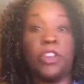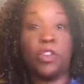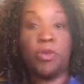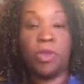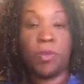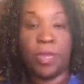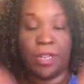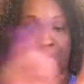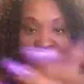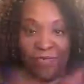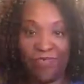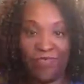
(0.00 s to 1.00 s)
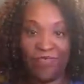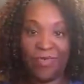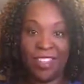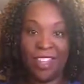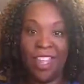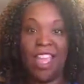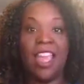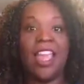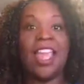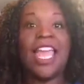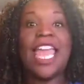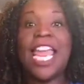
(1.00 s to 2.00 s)
other women
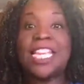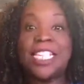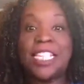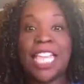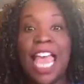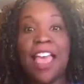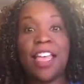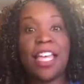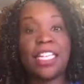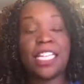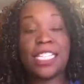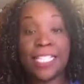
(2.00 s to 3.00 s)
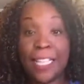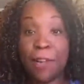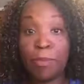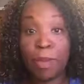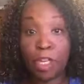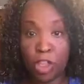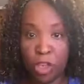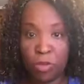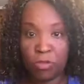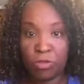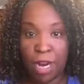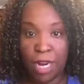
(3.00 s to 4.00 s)
and just celebrate
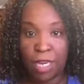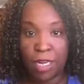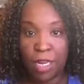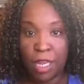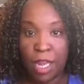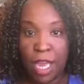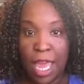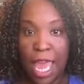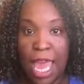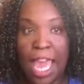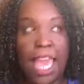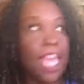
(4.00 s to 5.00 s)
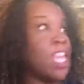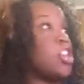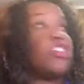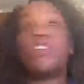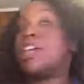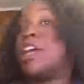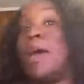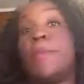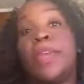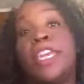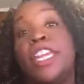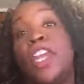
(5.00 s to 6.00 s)
you, right? And you can
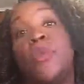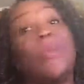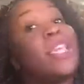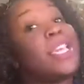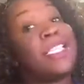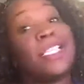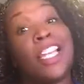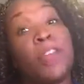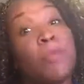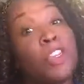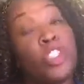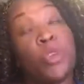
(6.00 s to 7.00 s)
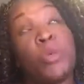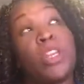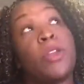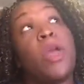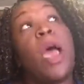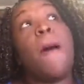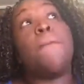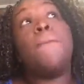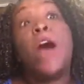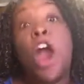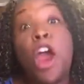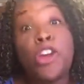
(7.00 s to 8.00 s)
come in and we can celebrate you. We can
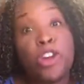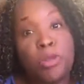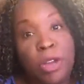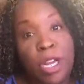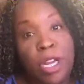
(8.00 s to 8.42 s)
partner